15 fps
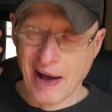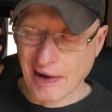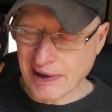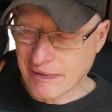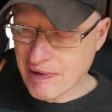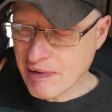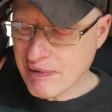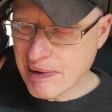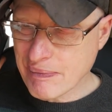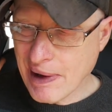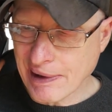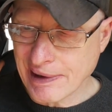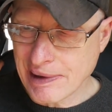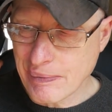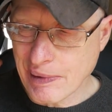I'll give you a ring
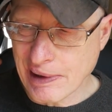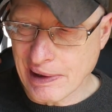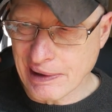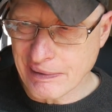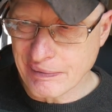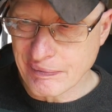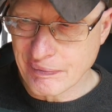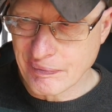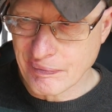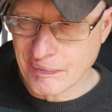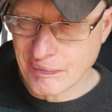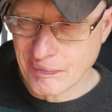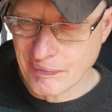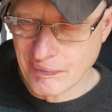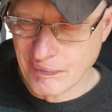back in a minute.
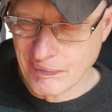No